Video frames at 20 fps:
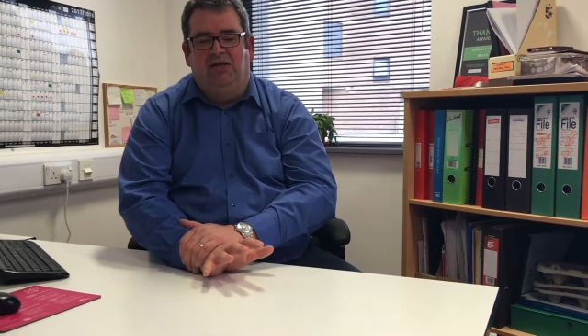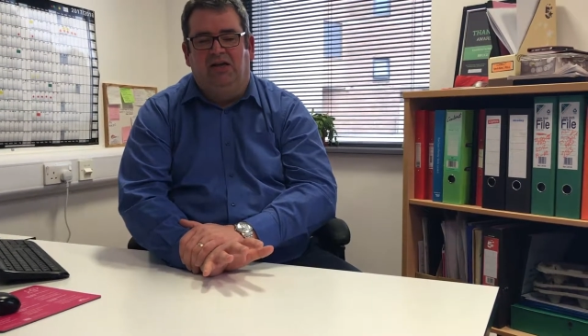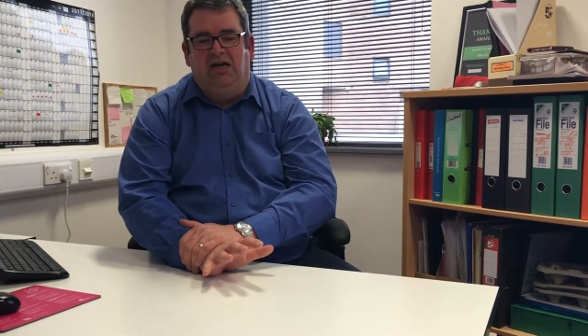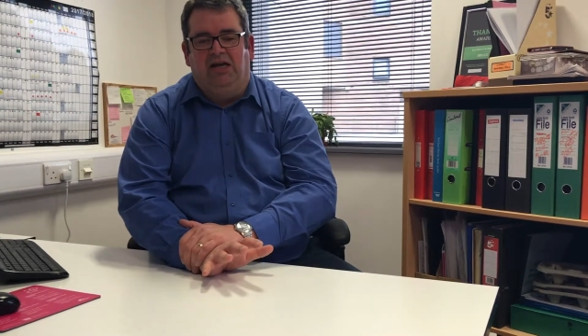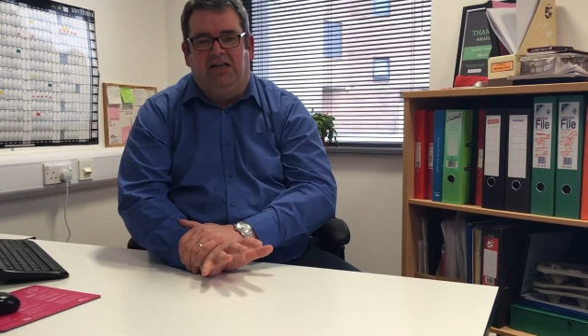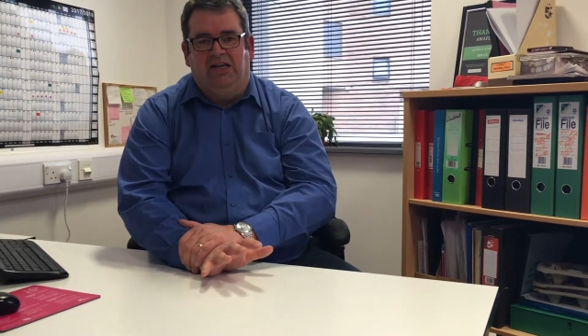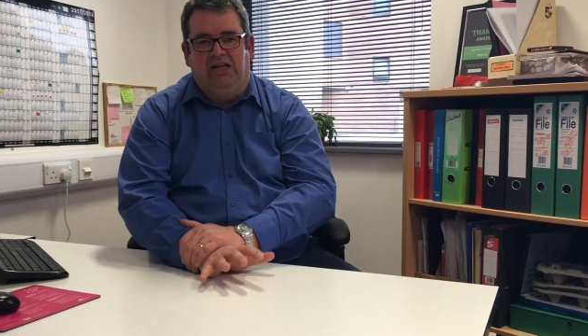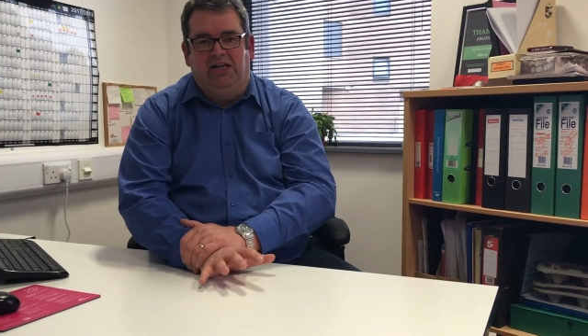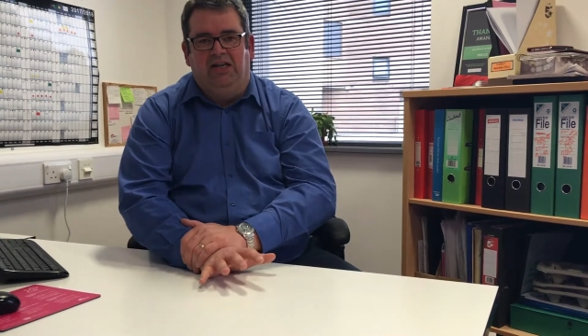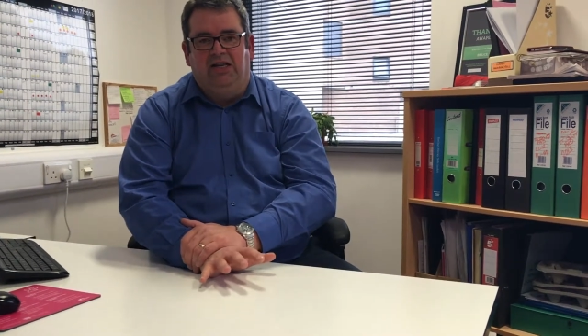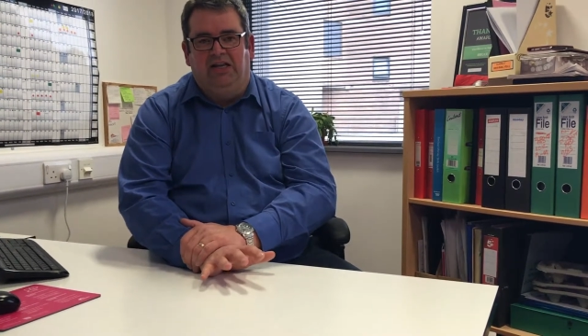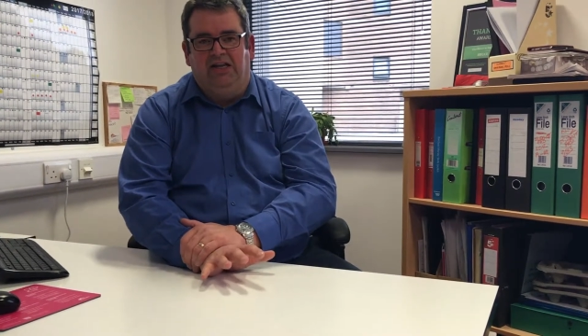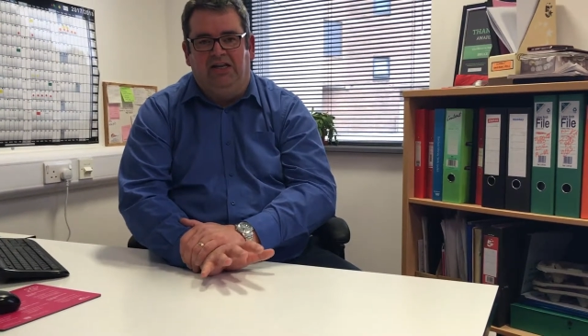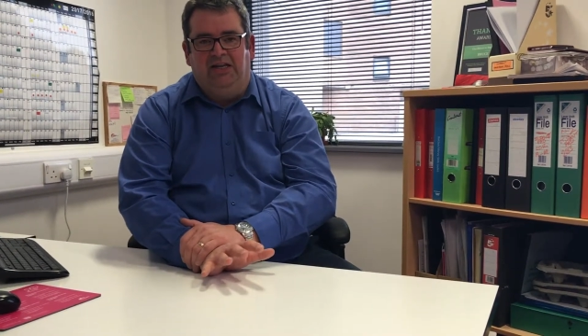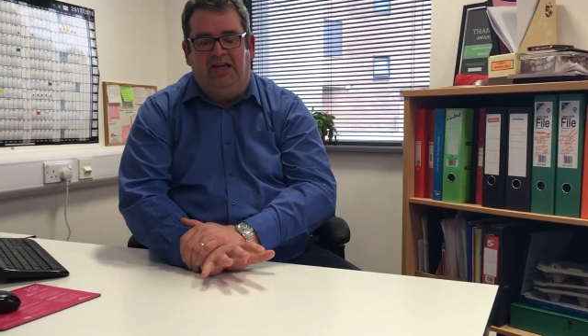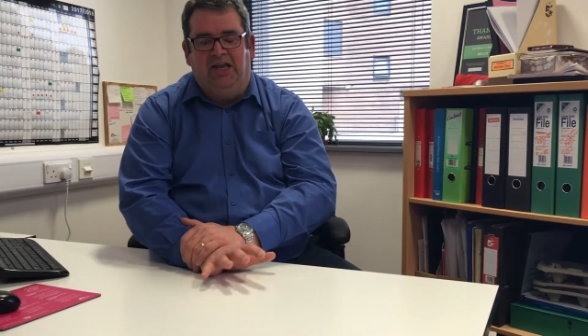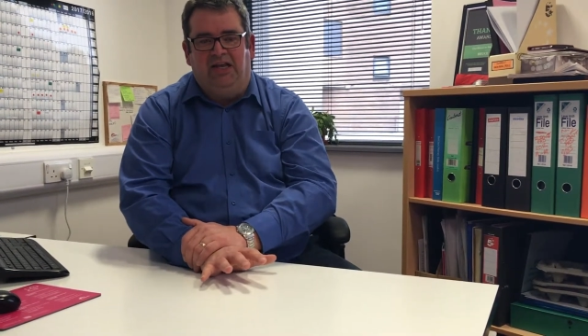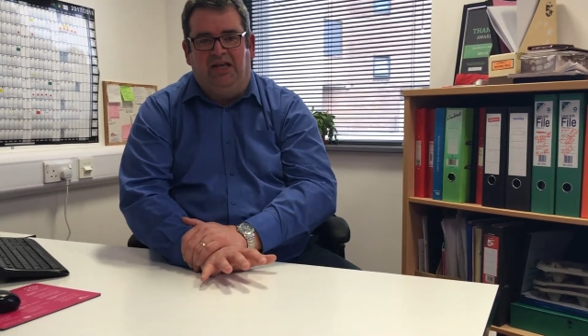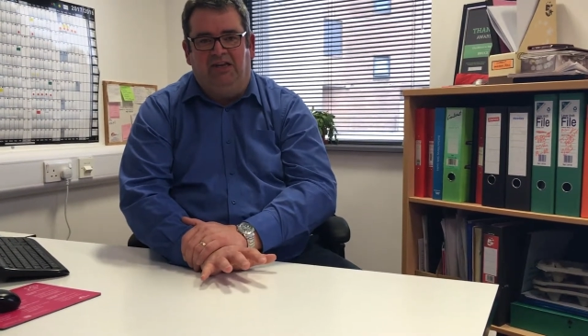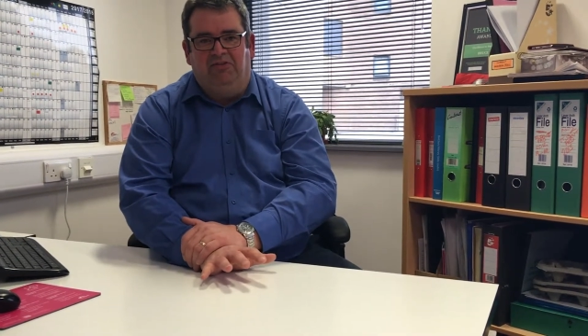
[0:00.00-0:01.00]
And in
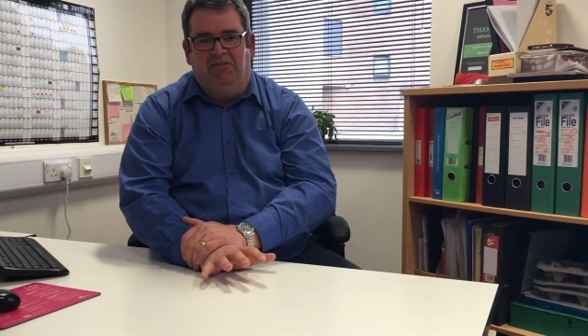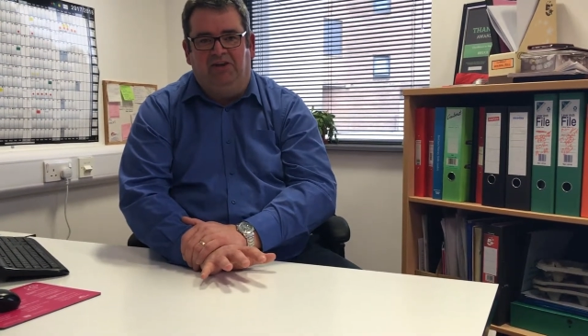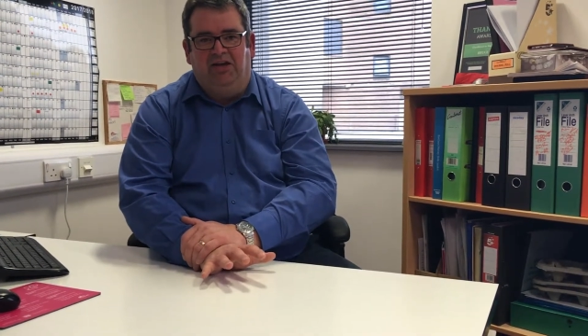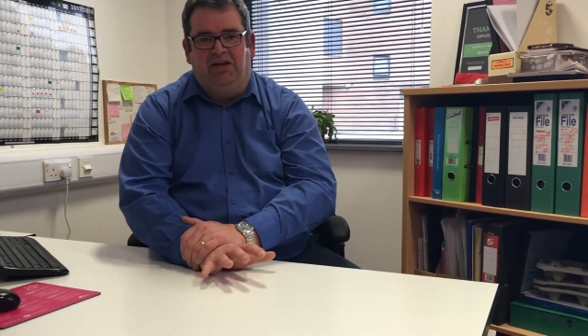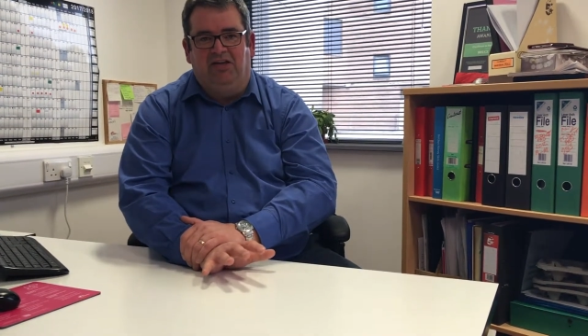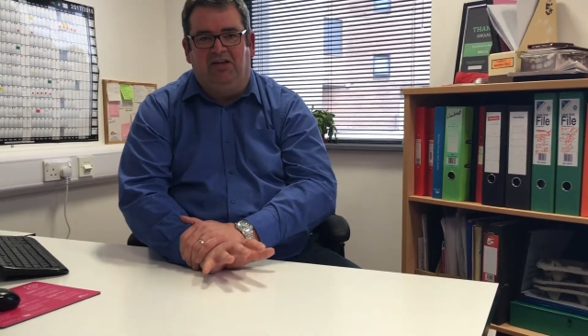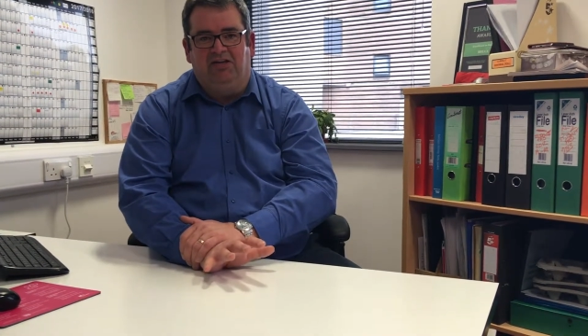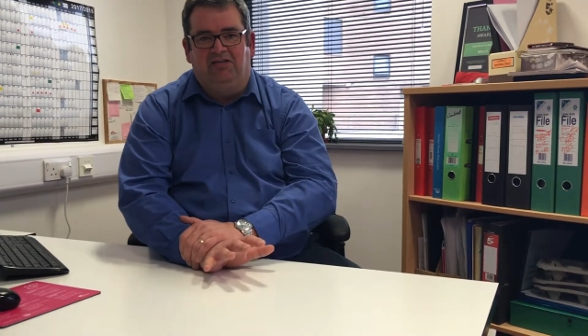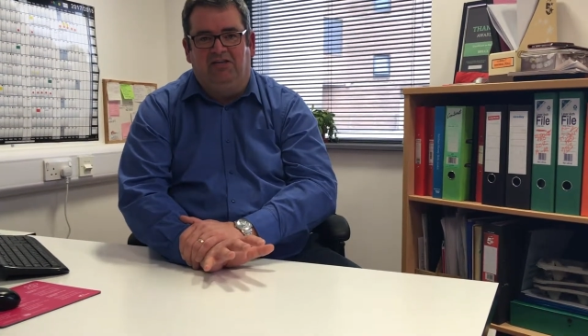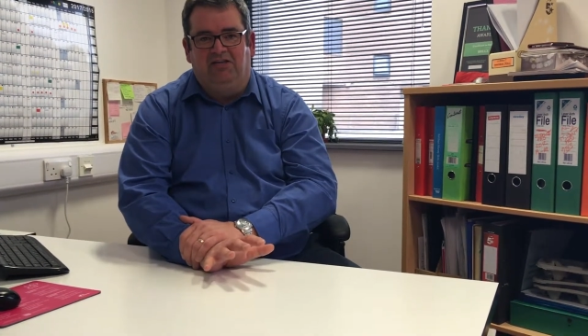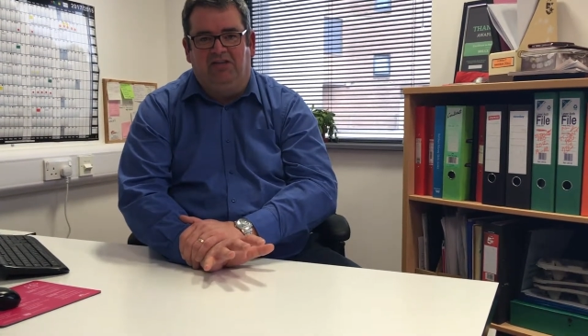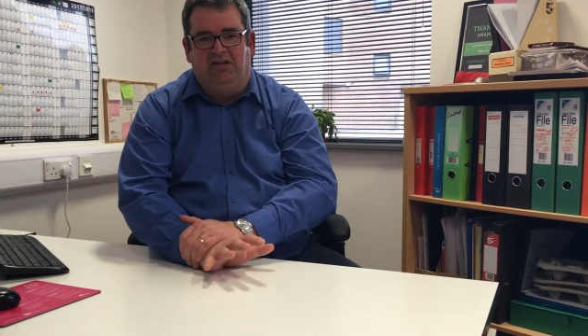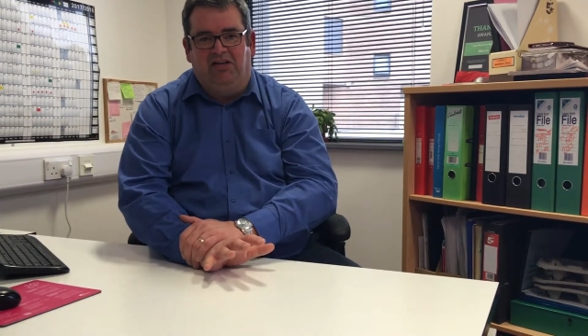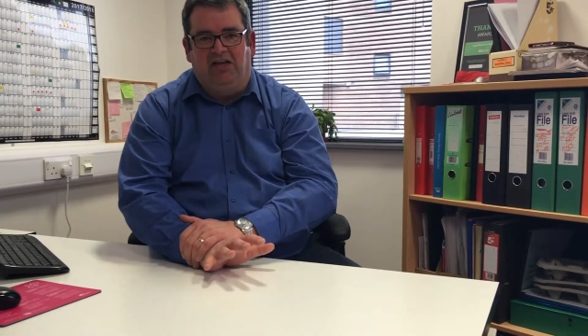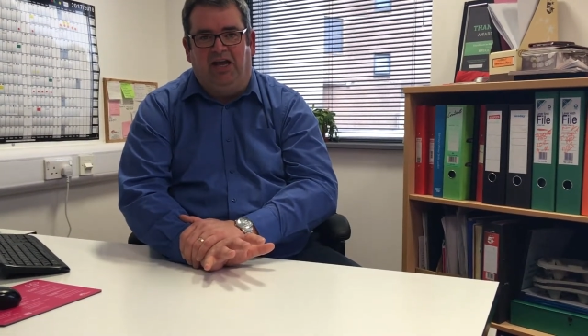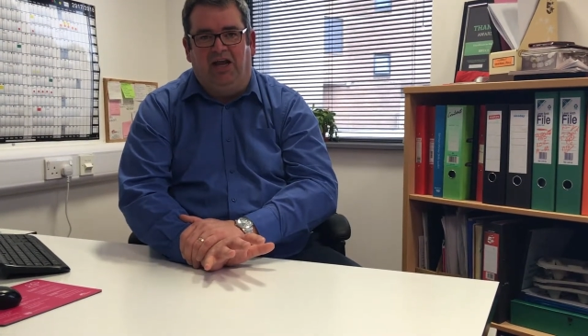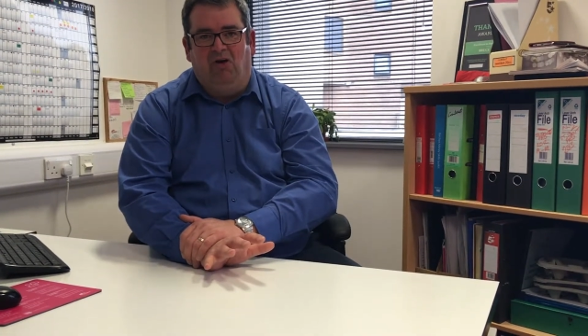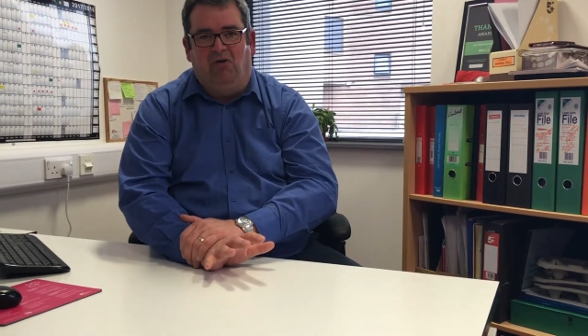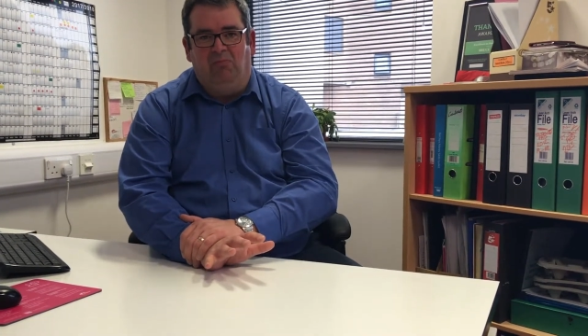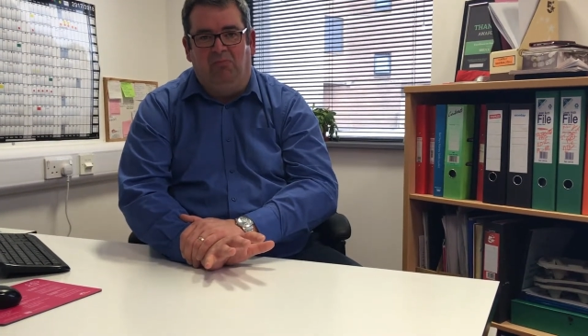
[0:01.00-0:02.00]
the end of it, it's the thing
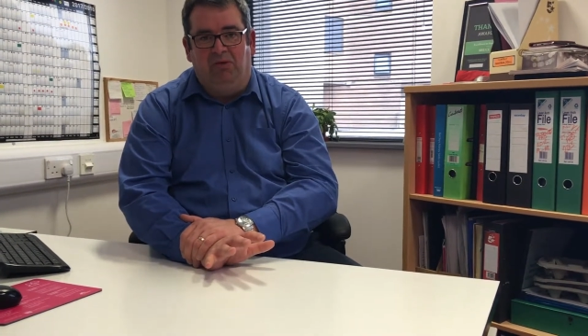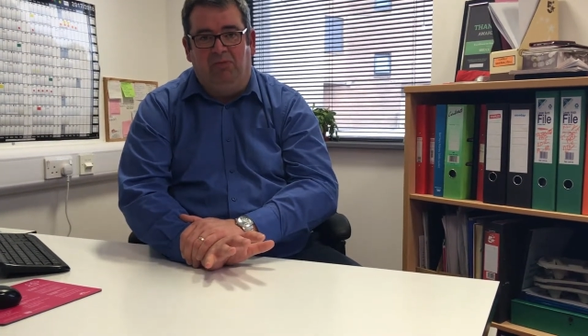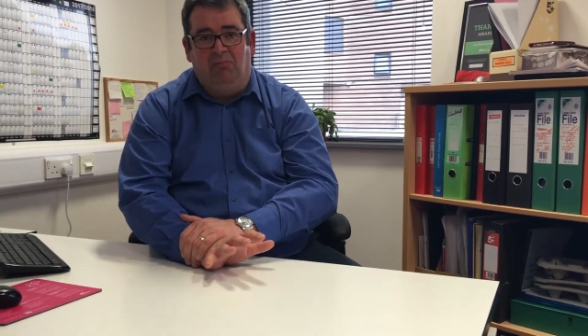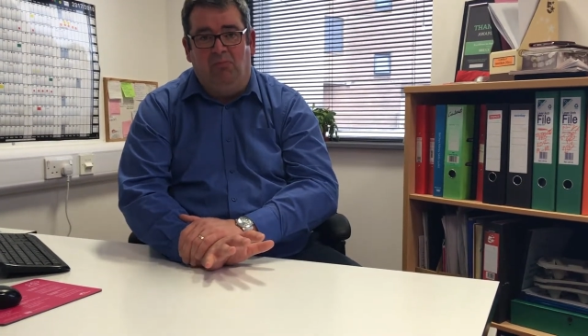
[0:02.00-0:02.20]
that helped me